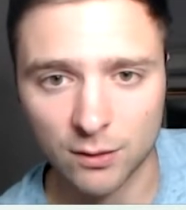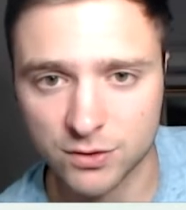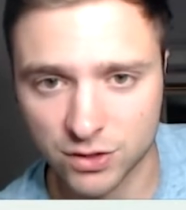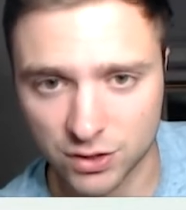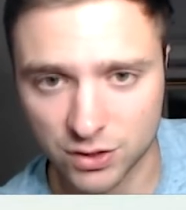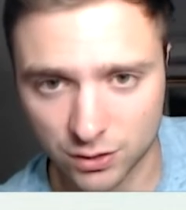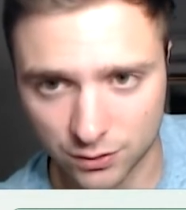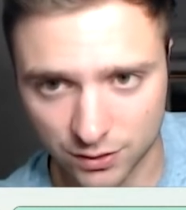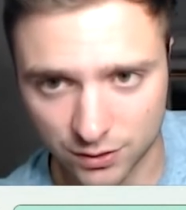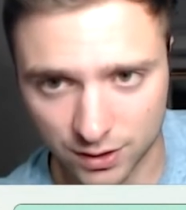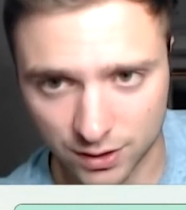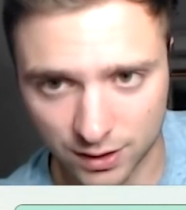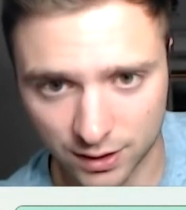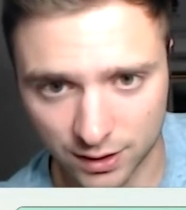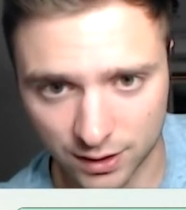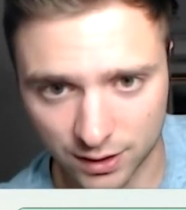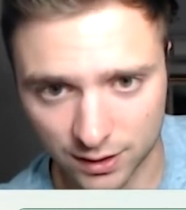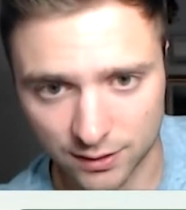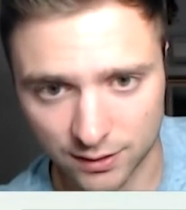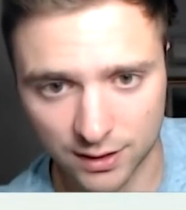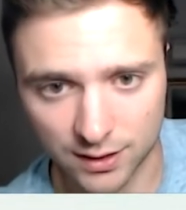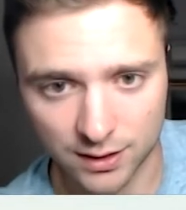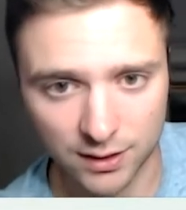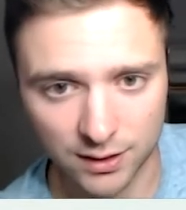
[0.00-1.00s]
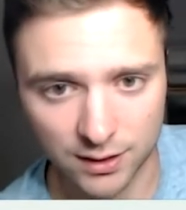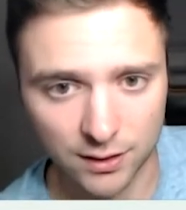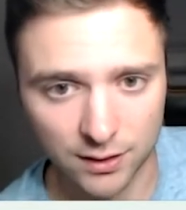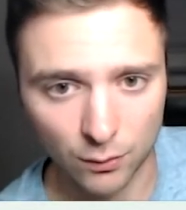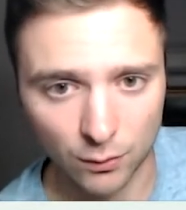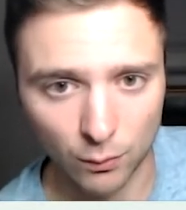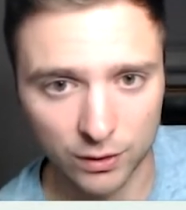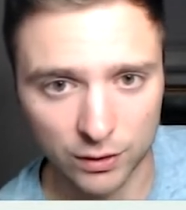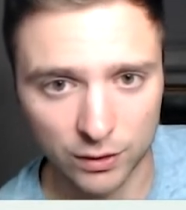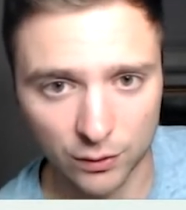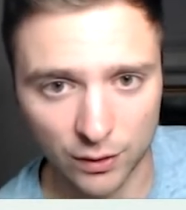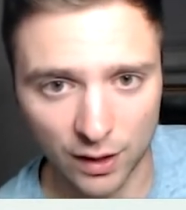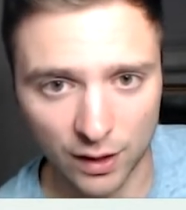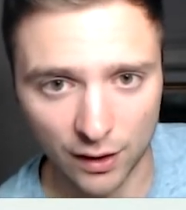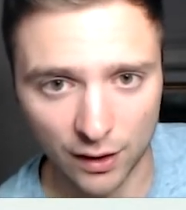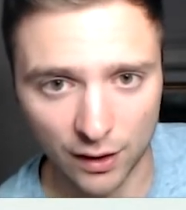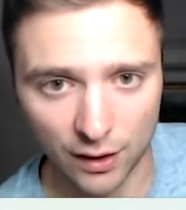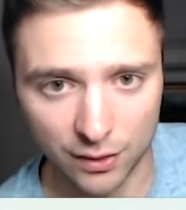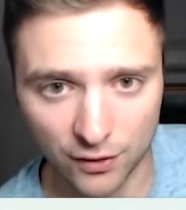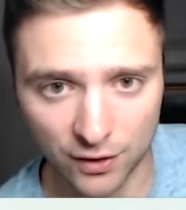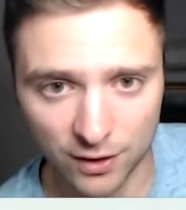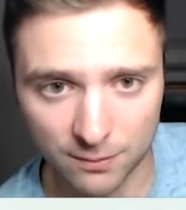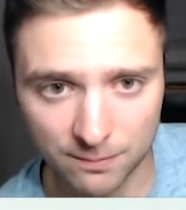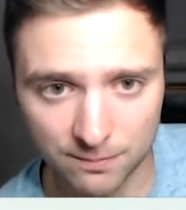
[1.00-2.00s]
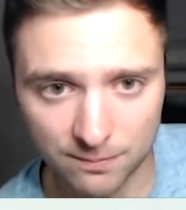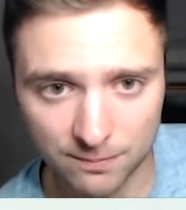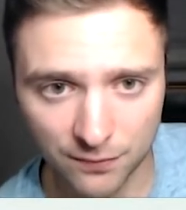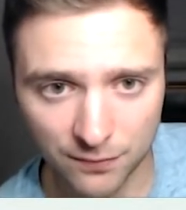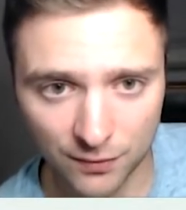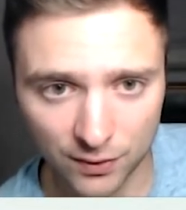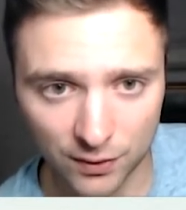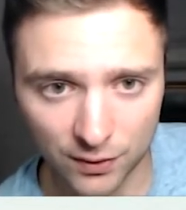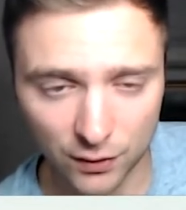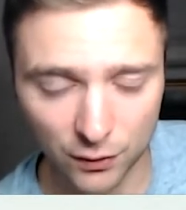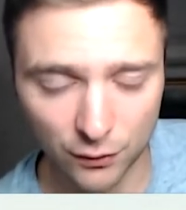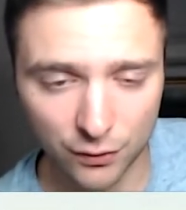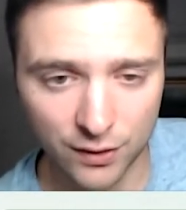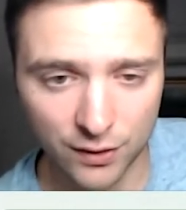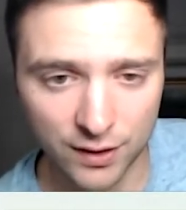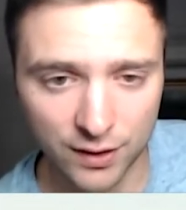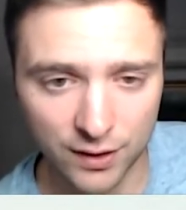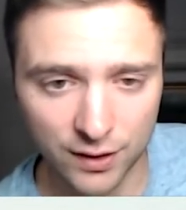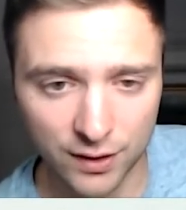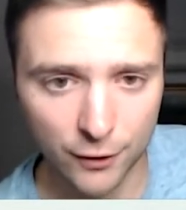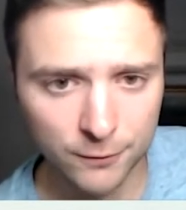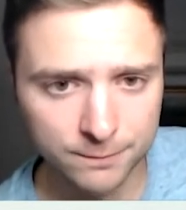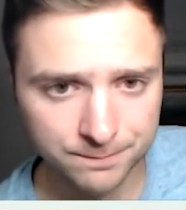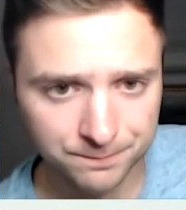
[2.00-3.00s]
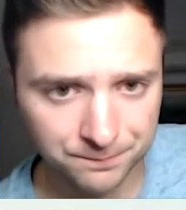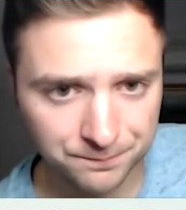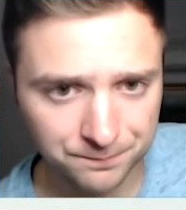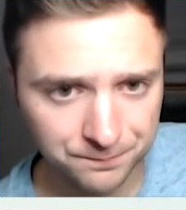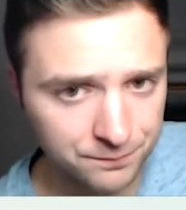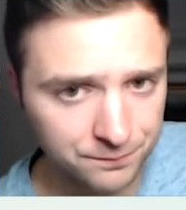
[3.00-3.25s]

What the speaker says: I'm just using the window.ethereum little thing here.